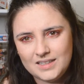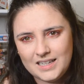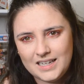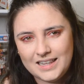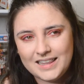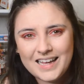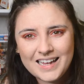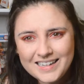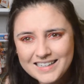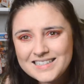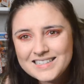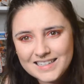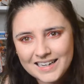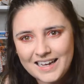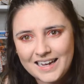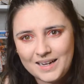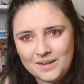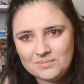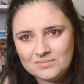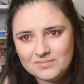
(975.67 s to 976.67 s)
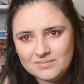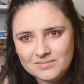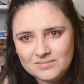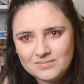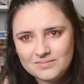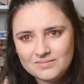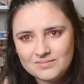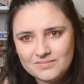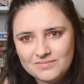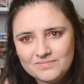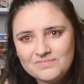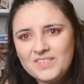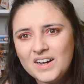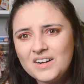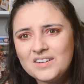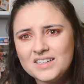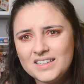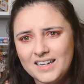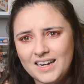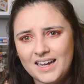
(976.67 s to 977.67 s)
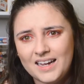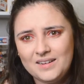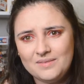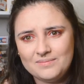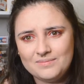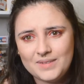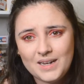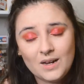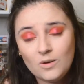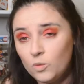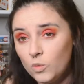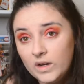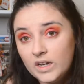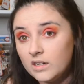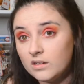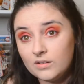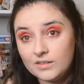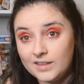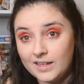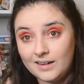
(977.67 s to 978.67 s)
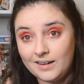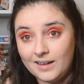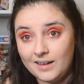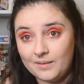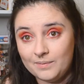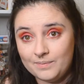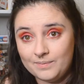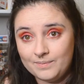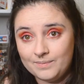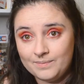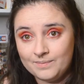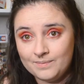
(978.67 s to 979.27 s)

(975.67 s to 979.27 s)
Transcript: And that is lame. Very lame. And we are not that lame.